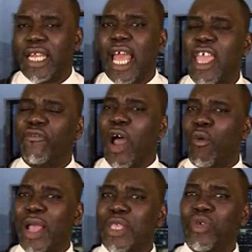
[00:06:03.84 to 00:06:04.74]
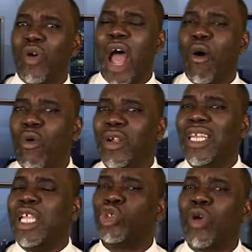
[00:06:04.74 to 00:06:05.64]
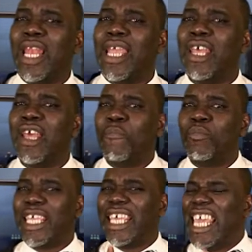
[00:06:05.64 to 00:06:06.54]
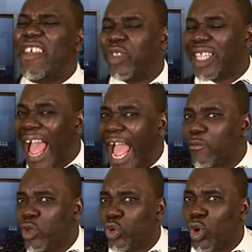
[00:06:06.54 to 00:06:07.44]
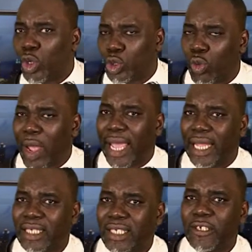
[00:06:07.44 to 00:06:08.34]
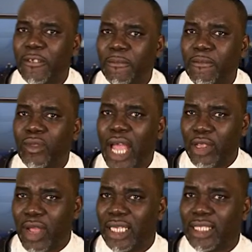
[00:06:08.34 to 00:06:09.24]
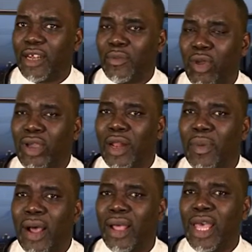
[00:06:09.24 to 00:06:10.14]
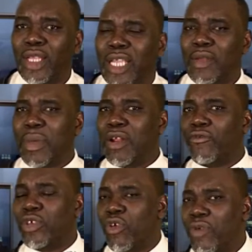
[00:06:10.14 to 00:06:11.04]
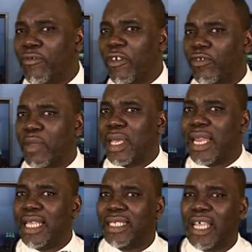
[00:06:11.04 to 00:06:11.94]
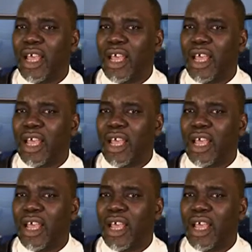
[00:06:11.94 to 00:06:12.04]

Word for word: that if I were you, I would literally Give time to God's word. Are you understand what I'm talking about? See, many of you, you read 15 minutes,